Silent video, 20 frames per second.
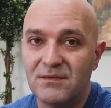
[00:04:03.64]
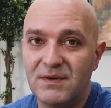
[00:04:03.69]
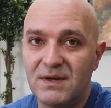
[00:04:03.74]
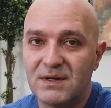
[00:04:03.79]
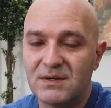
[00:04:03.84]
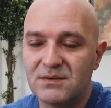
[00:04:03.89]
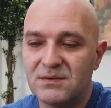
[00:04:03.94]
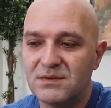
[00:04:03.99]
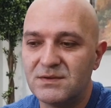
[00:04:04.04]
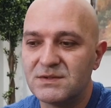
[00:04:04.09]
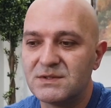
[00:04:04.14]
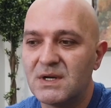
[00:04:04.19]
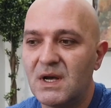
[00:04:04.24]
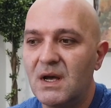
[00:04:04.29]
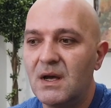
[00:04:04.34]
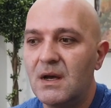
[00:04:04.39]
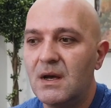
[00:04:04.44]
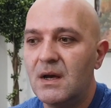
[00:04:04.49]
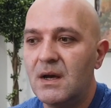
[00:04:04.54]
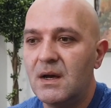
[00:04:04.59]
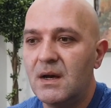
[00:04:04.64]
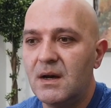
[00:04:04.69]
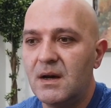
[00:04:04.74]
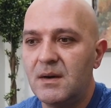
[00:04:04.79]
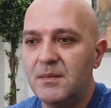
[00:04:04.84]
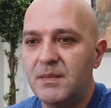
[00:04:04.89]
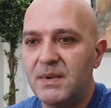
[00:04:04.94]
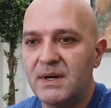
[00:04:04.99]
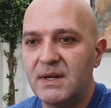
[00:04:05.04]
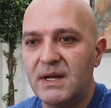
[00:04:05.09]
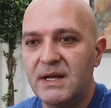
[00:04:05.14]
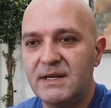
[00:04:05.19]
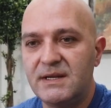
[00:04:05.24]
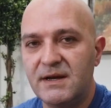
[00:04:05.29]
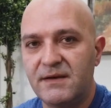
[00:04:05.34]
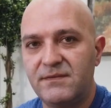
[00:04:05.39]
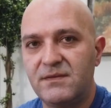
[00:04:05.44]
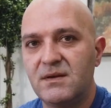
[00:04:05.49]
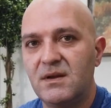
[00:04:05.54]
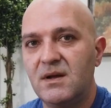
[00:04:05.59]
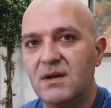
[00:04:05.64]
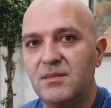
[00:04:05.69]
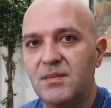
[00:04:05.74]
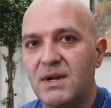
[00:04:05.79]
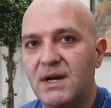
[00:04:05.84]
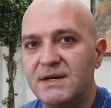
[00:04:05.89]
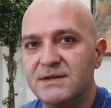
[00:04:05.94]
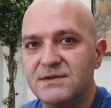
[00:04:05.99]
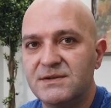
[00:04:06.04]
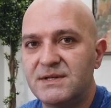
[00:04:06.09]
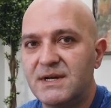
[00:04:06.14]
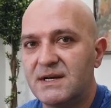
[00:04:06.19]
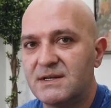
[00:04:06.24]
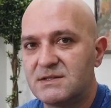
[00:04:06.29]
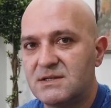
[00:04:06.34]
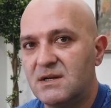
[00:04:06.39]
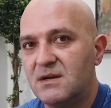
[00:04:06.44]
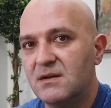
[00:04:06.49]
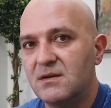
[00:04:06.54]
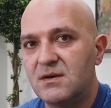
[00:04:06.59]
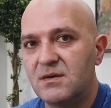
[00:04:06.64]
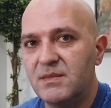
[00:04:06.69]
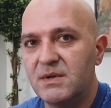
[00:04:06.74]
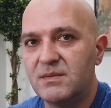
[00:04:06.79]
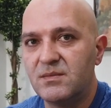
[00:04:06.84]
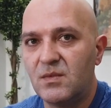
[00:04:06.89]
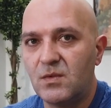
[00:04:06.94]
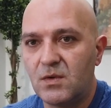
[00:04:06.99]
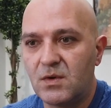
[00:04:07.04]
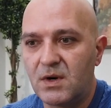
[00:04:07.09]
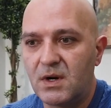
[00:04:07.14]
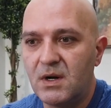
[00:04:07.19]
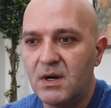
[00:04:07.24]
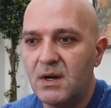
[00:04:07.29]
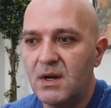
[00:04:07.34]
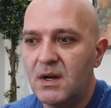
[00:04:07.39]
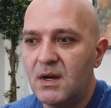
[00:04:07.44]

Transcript: vehicles, but it definitely applies to Tesla a little bit more.